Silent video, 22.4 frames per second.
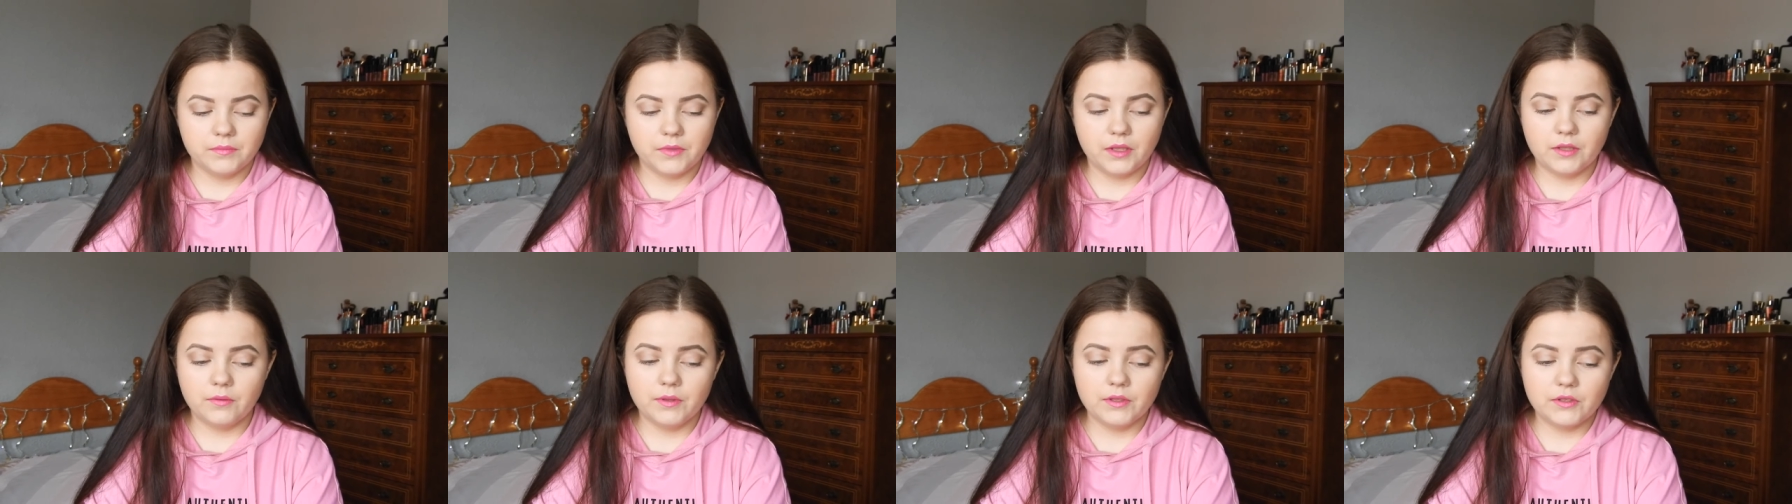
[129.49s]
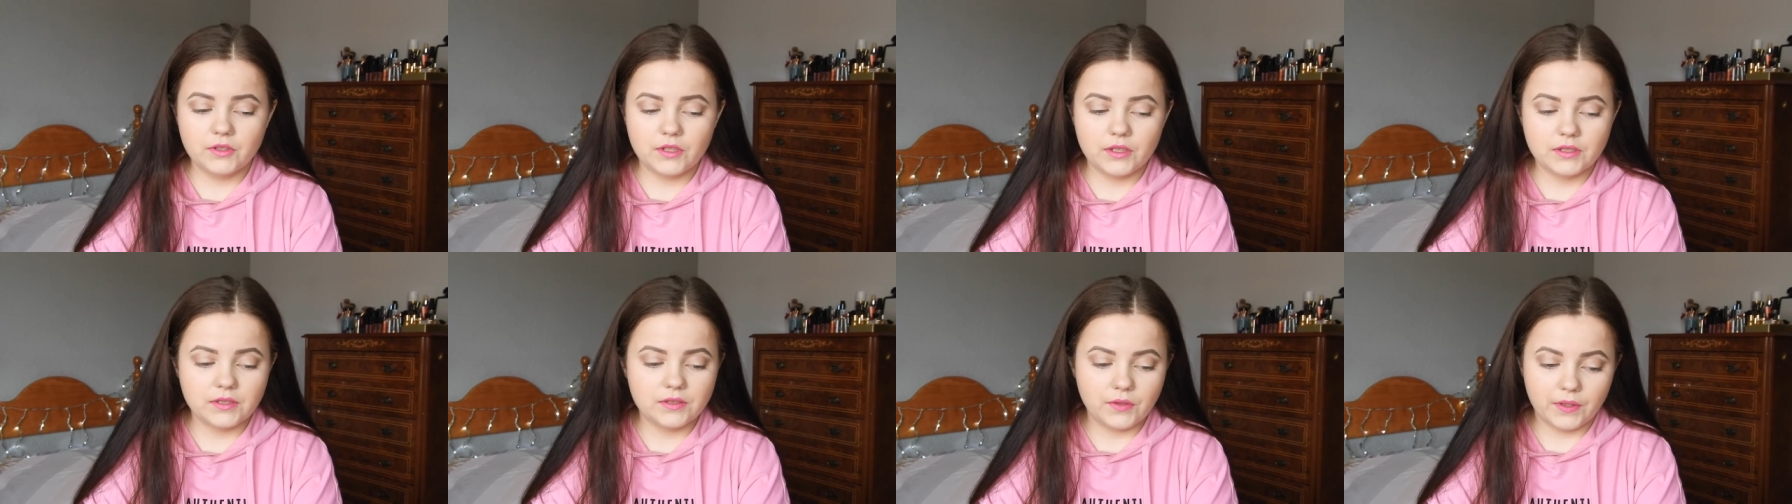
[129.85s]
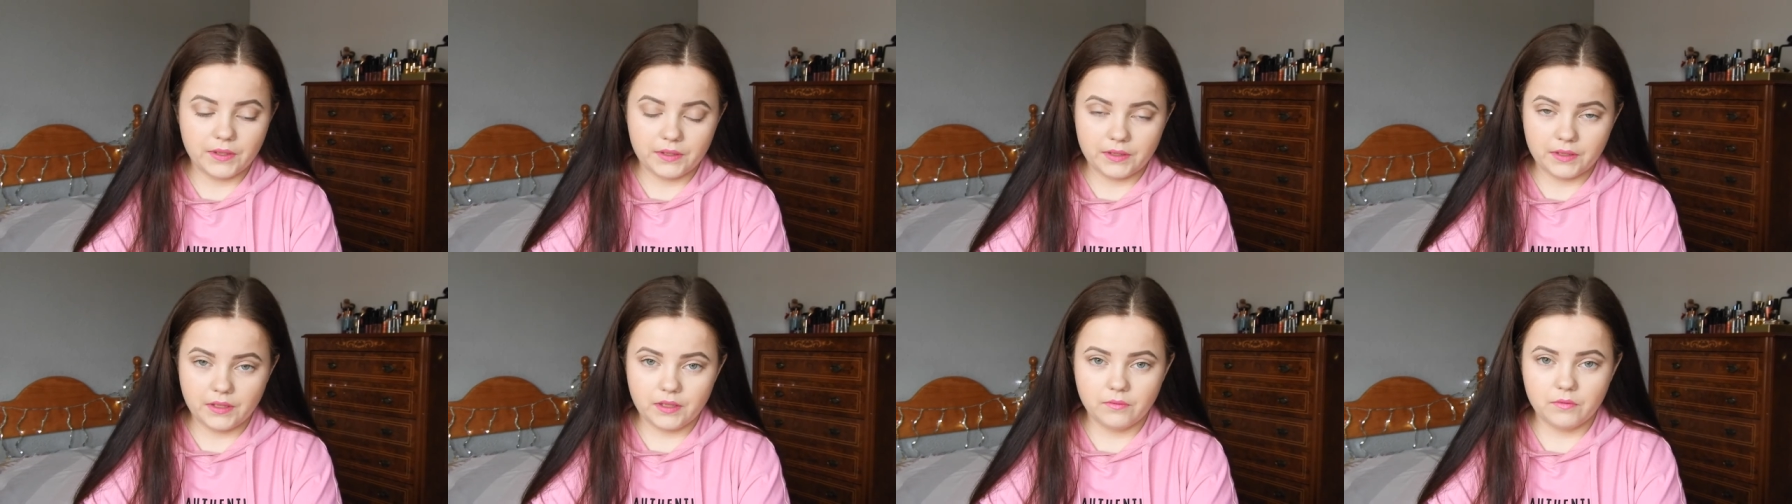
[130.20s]
it was just
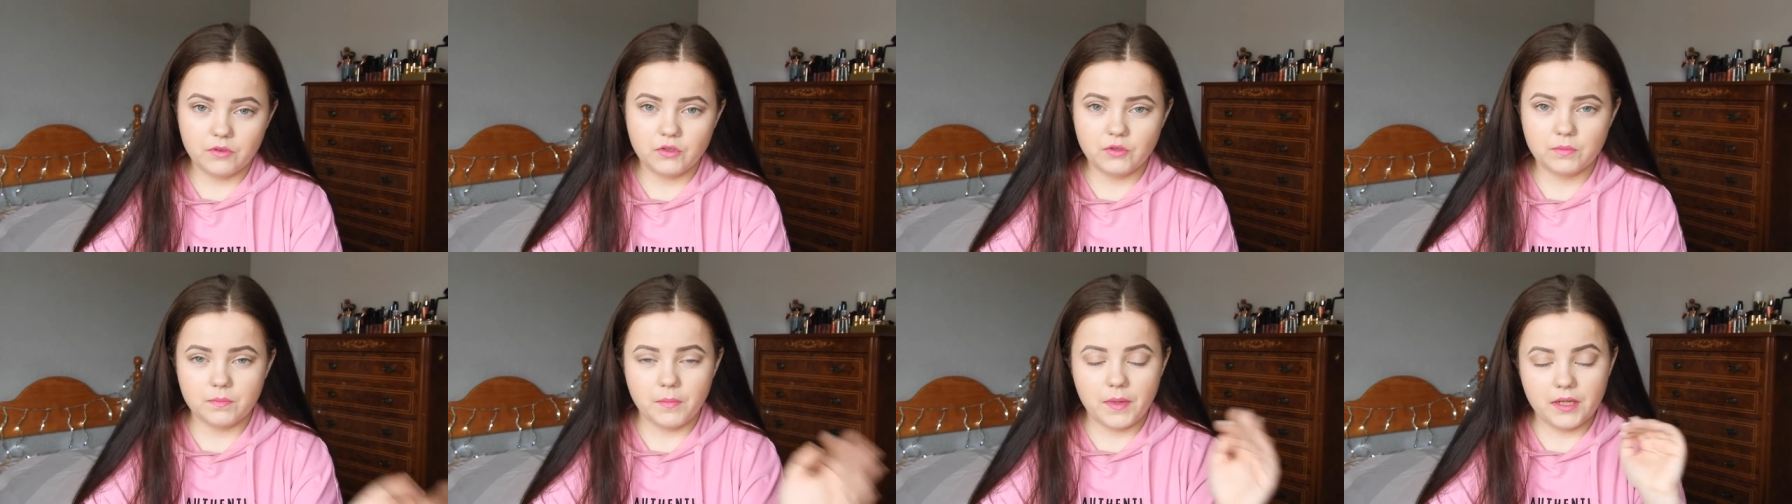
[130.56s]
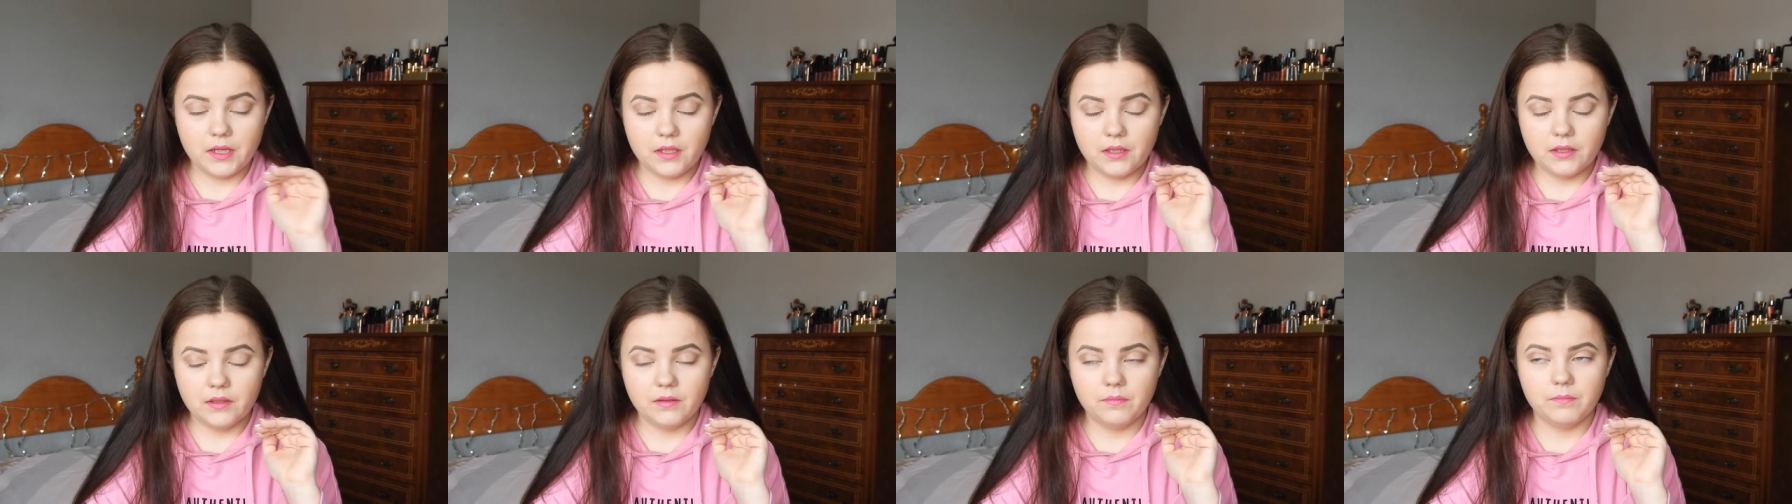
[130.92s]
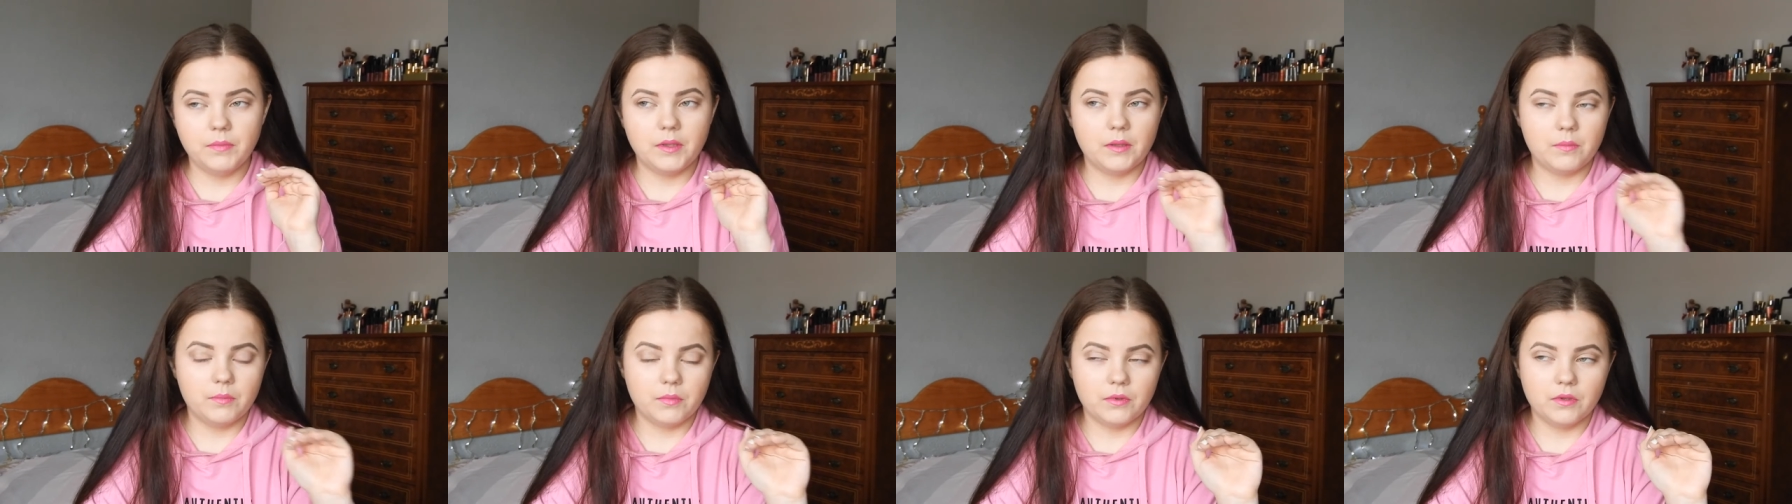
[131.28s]
straightening which many
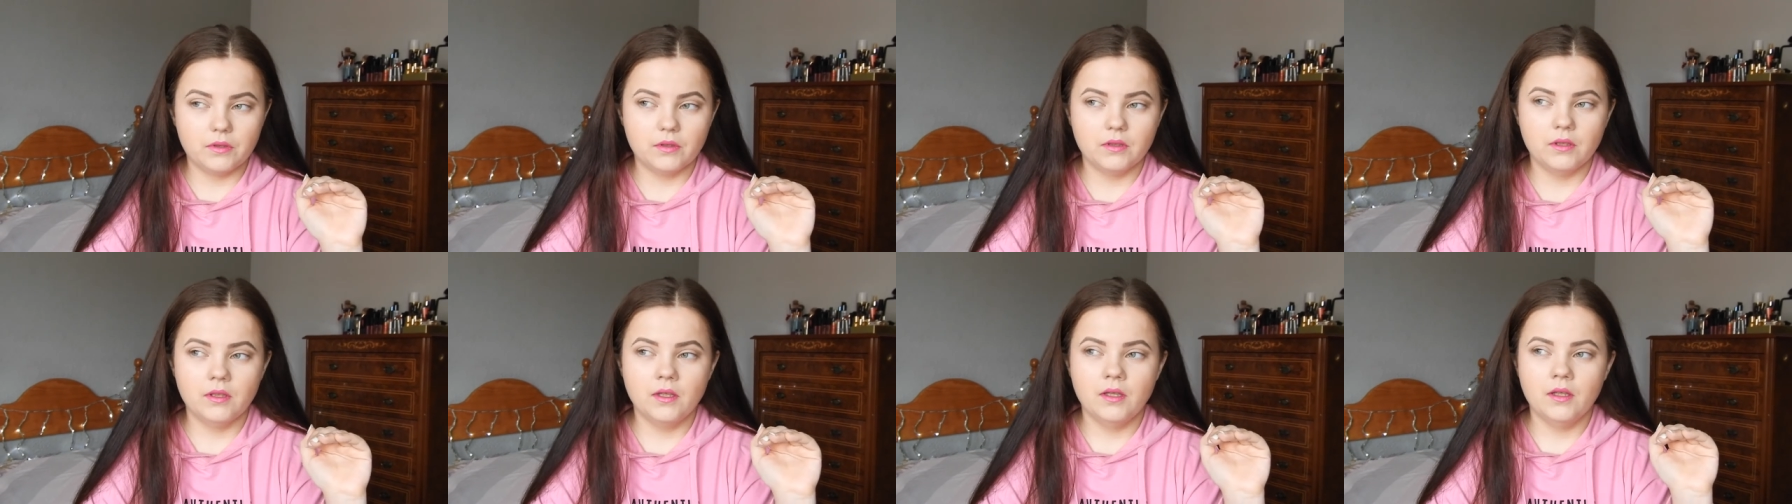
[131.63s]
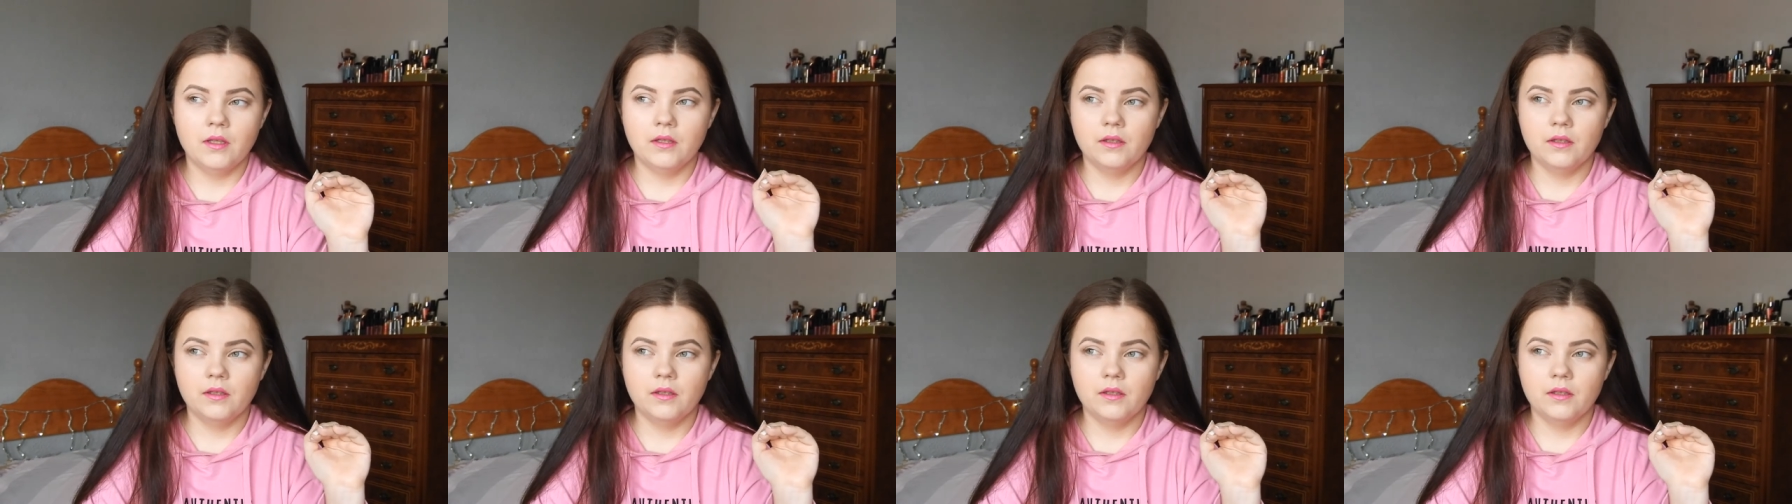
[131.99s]
people